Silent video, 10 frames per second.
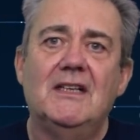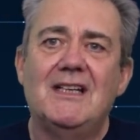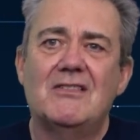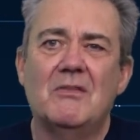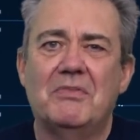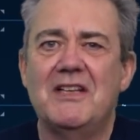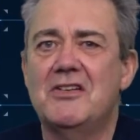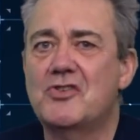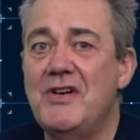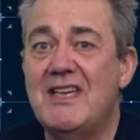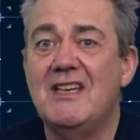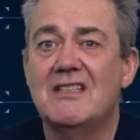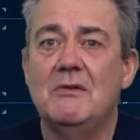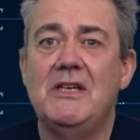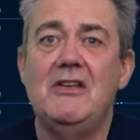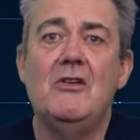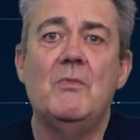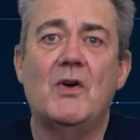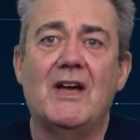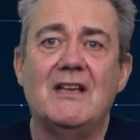It's something trickier to
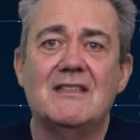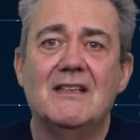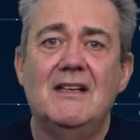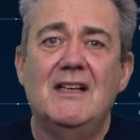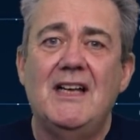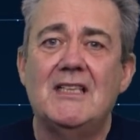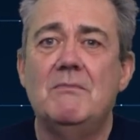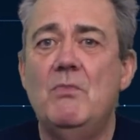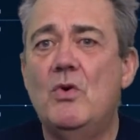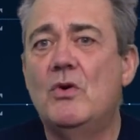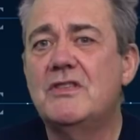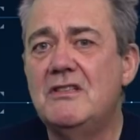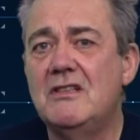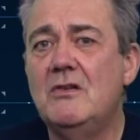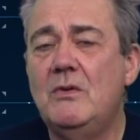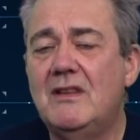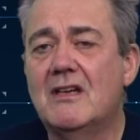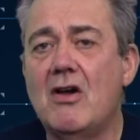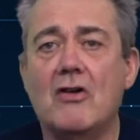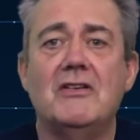enumerate. It's more to do with the
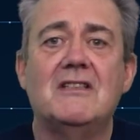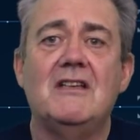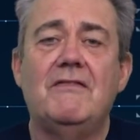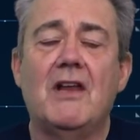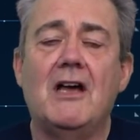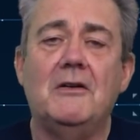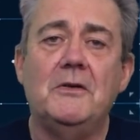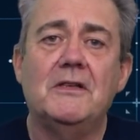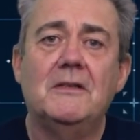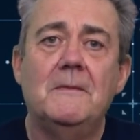cognitive load